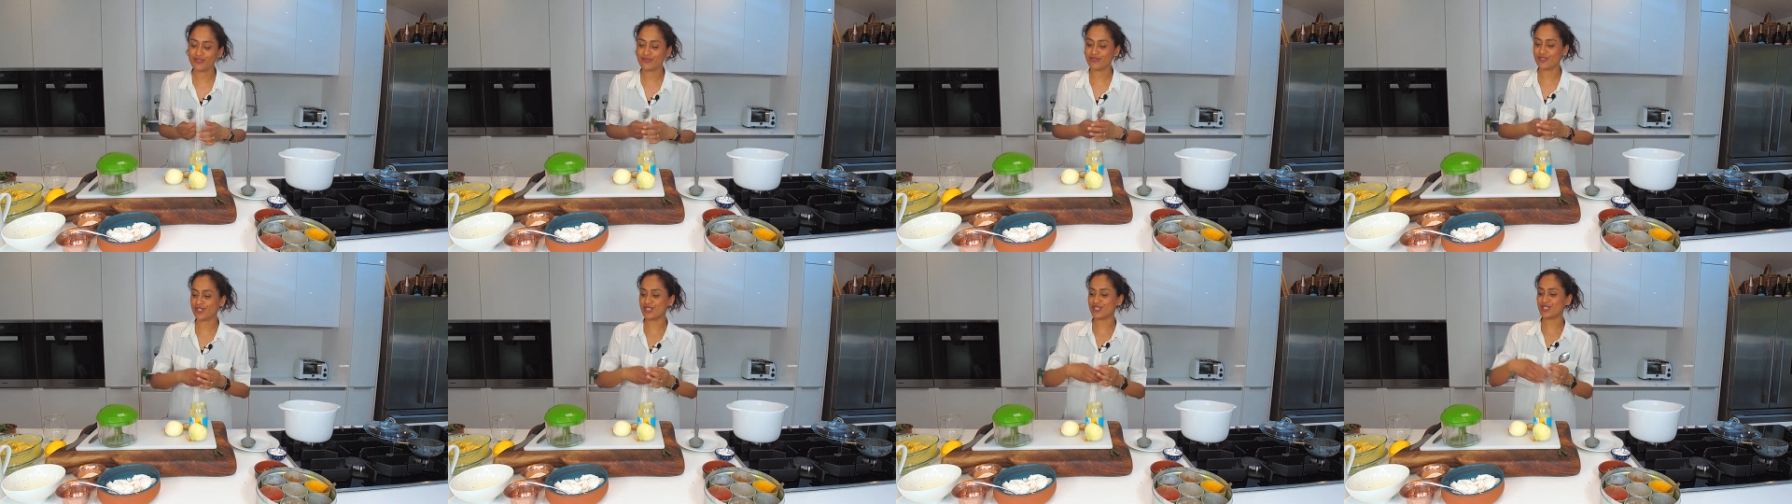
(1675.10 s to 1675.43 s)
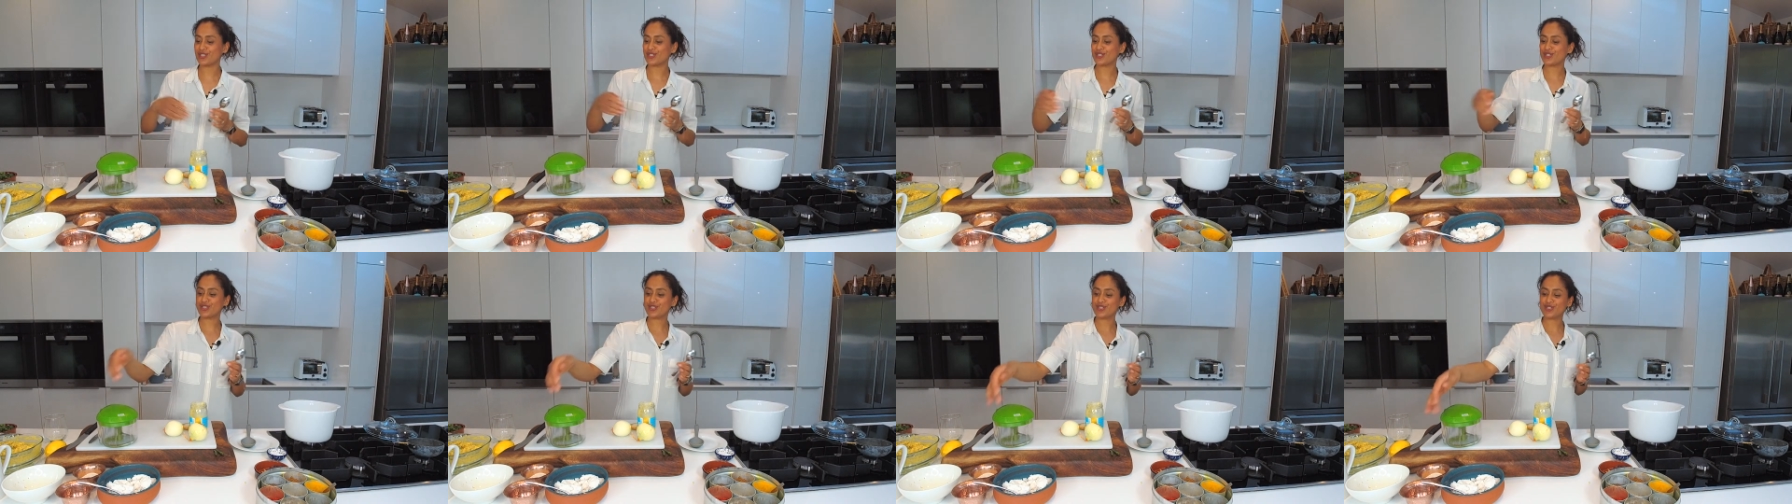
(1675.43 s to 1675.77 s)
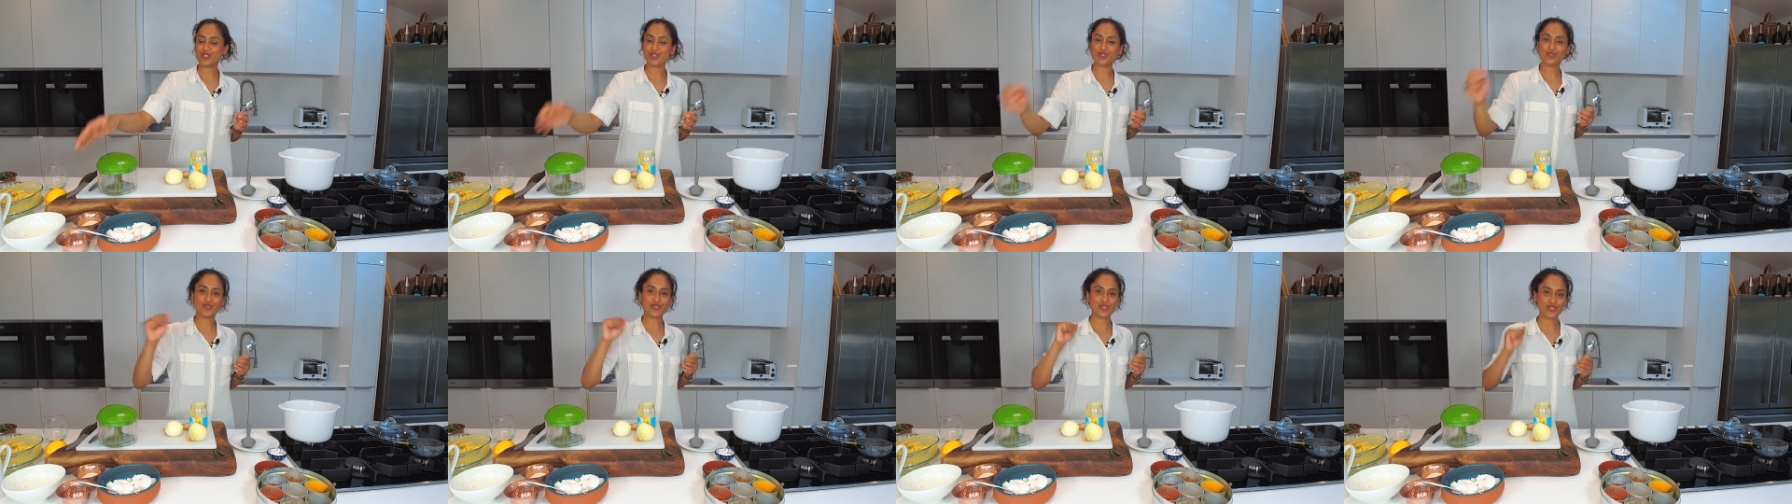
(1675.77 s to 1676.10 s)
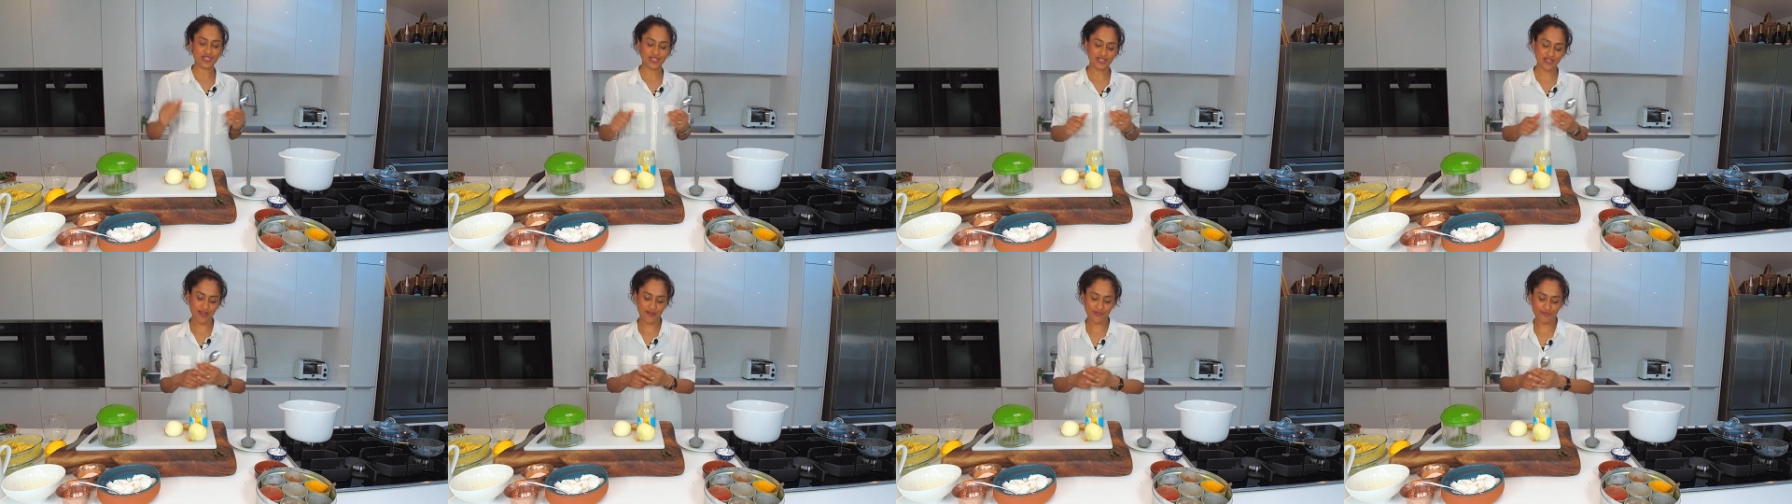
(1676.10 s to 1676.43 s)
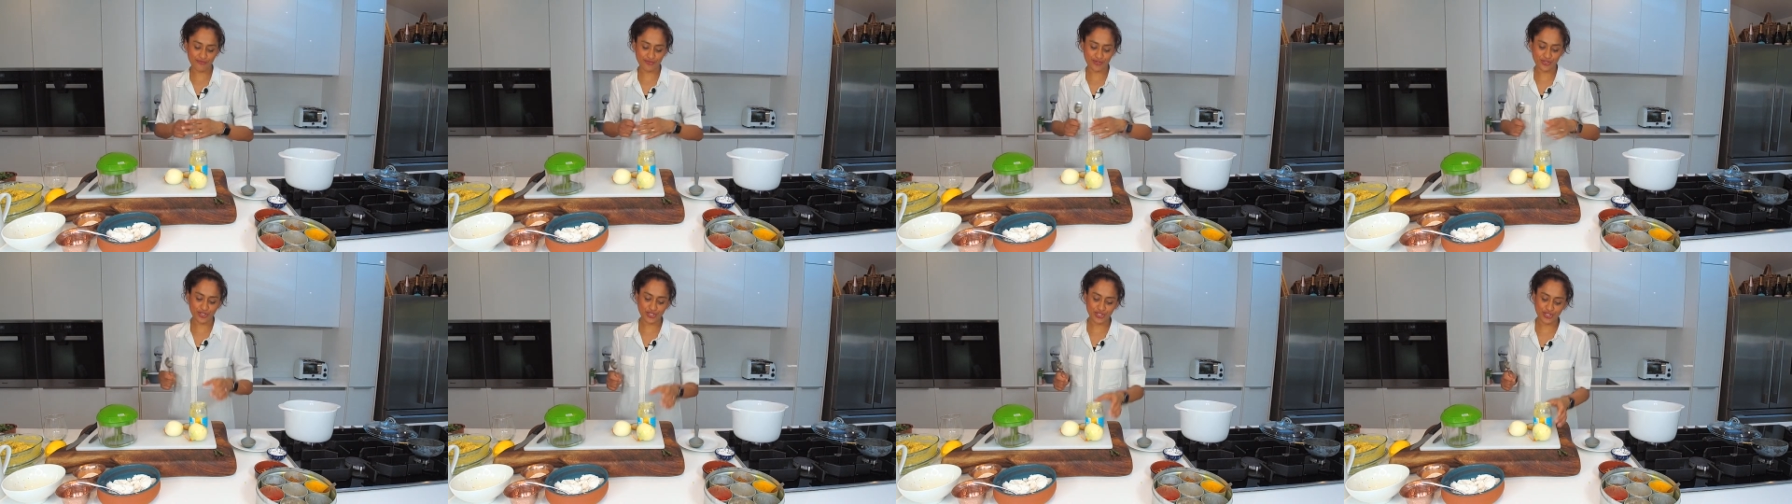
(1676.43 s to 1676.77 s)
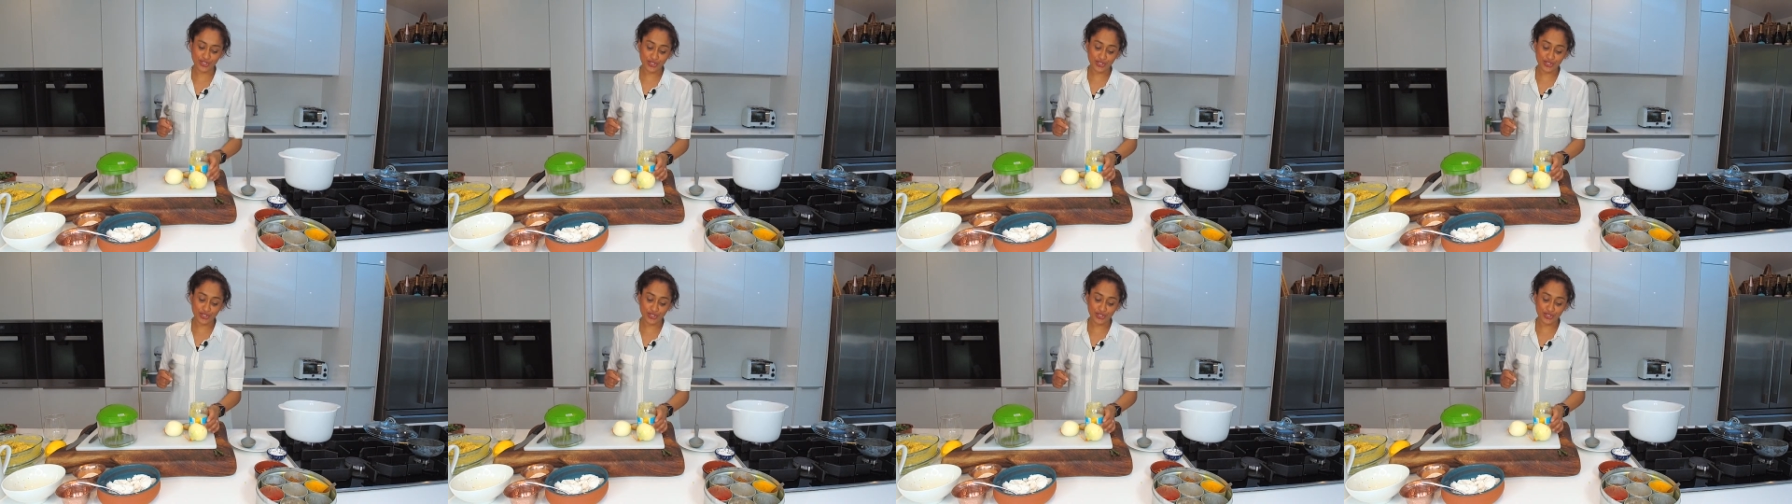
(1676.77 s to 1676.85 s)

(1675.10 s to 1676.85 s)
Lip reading: ingredients. You use your saffron,